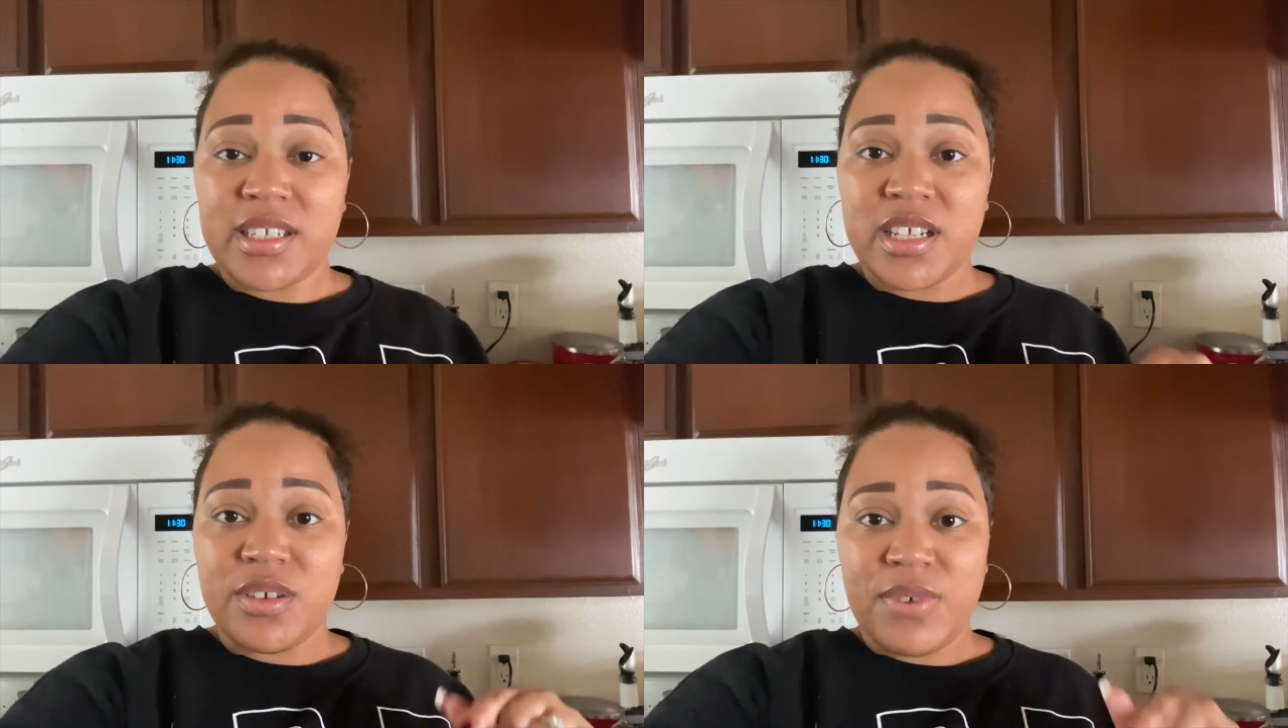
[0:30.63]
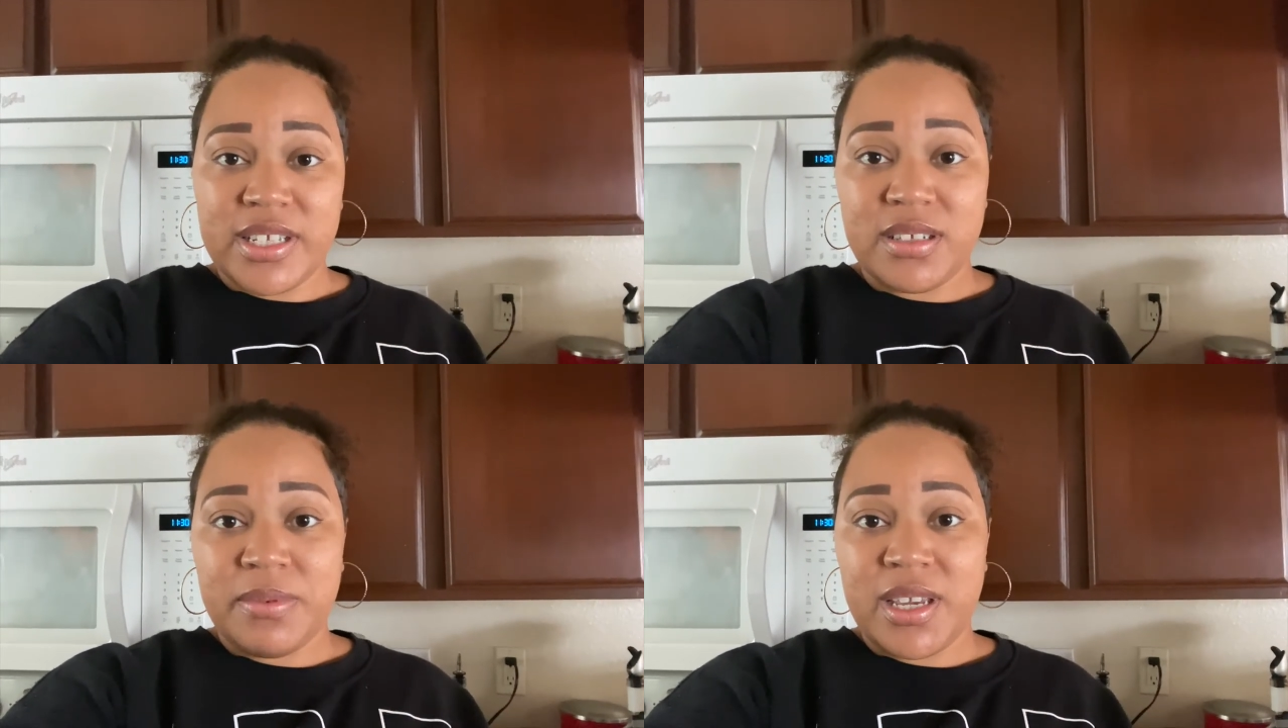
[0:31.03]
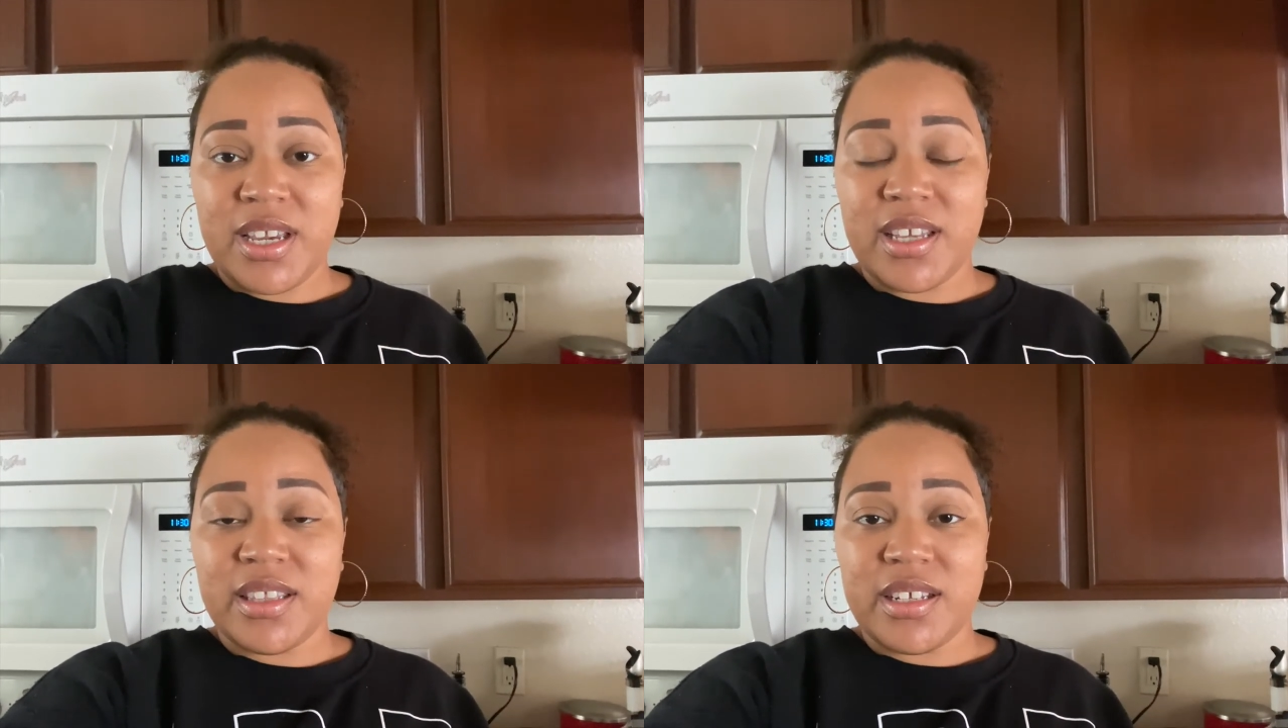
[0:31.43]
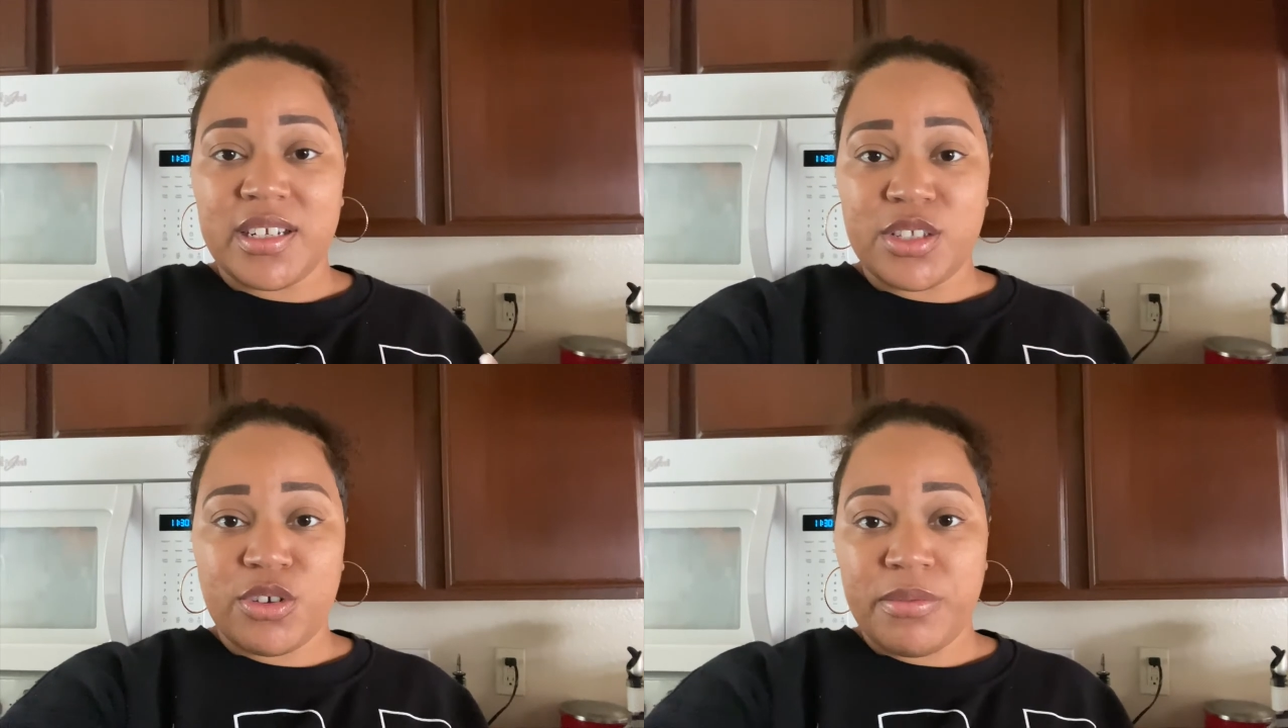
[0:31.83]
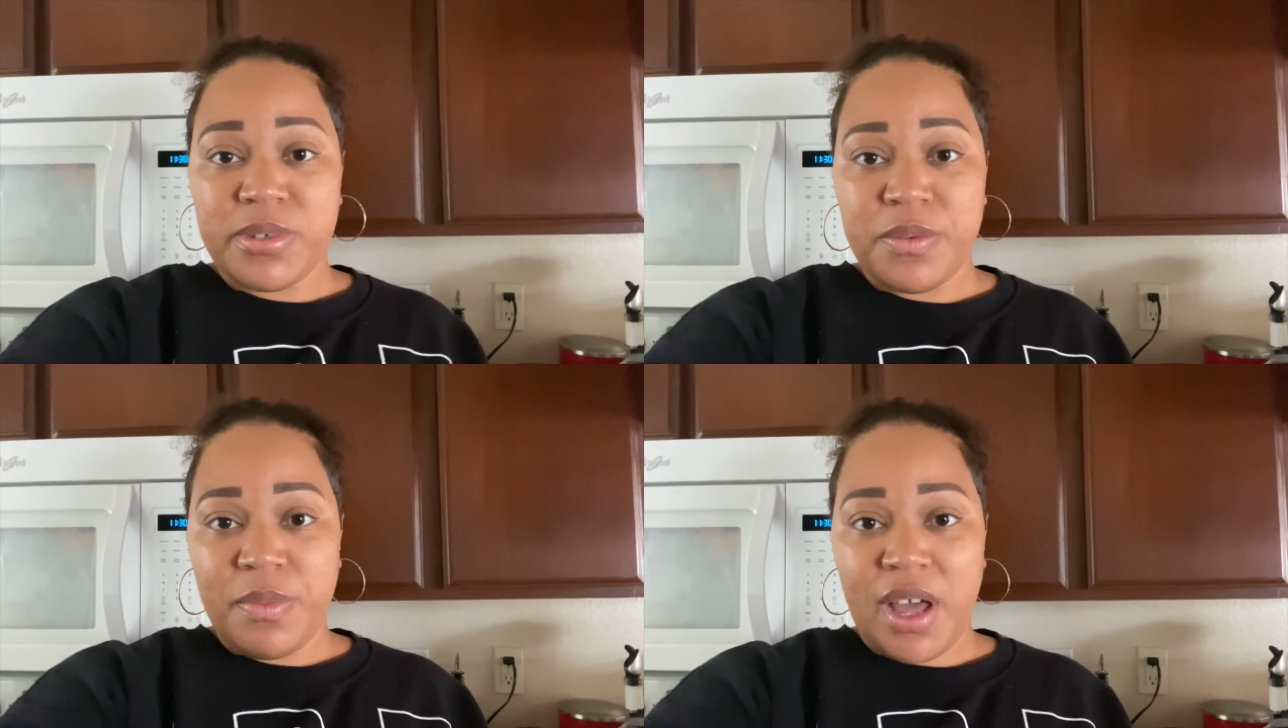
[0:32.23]
to the recipe in the
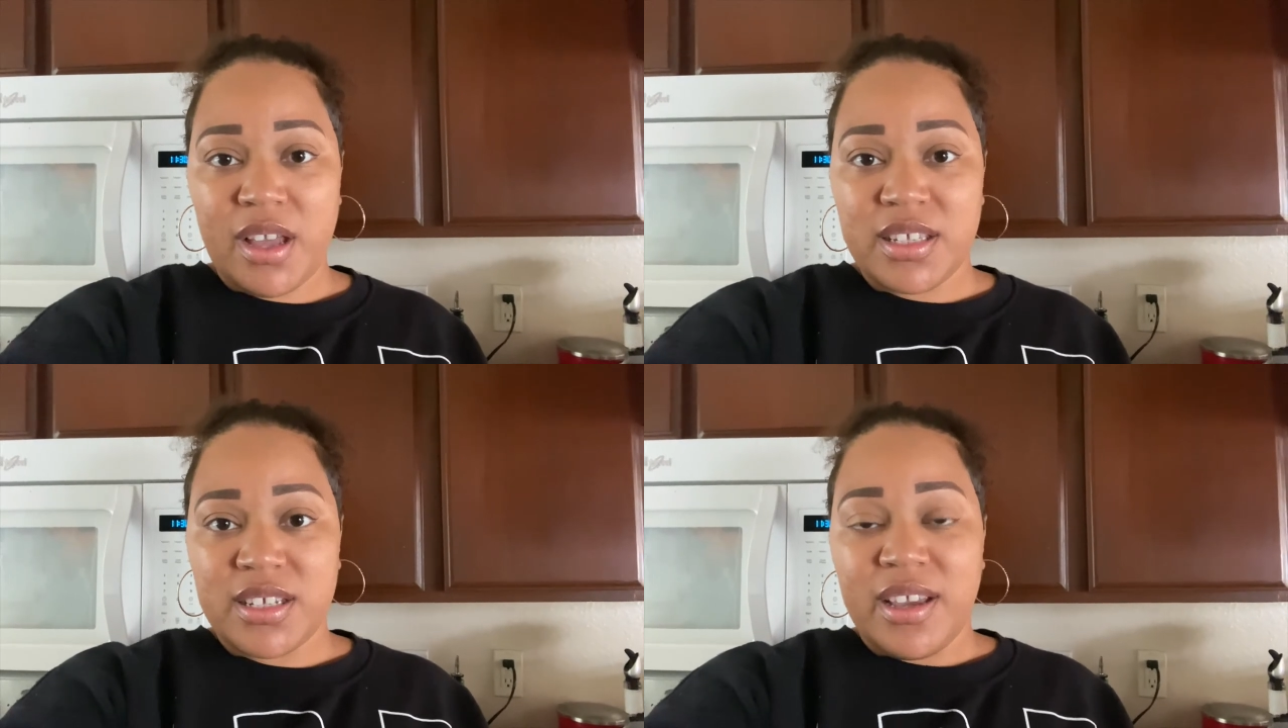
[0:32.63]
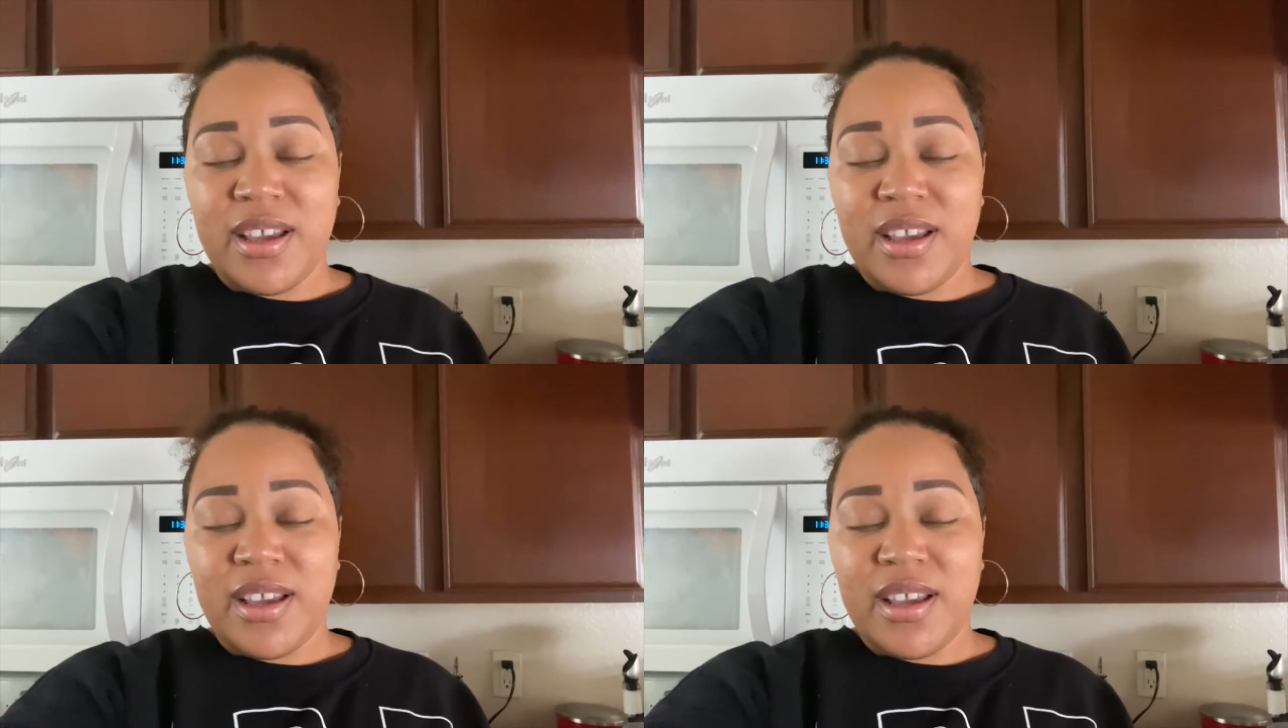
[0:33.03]
description box.